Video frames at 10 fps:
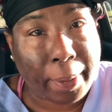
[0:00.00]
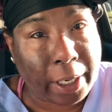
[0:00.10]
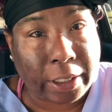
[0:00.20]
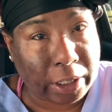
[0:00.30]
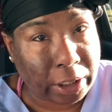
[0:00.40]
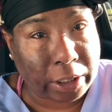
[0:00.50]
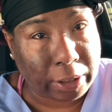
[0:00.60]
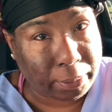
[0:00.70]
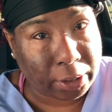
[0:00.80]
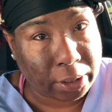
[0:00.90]
paying attention
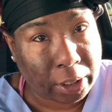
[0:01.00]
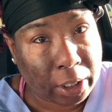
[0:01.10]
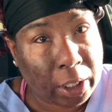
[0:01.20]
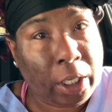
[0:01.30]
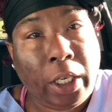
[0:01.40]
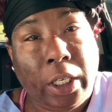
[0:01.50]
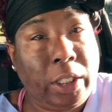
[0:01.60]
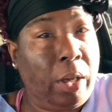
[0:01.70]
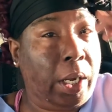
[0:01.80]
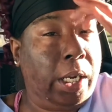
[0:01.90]
to me
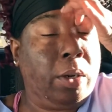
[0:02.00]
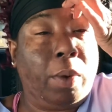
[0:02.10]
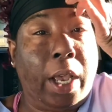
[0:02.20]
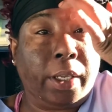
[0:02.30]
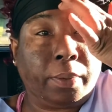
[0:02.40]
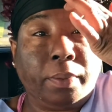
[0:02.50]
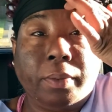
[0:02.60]
so anyways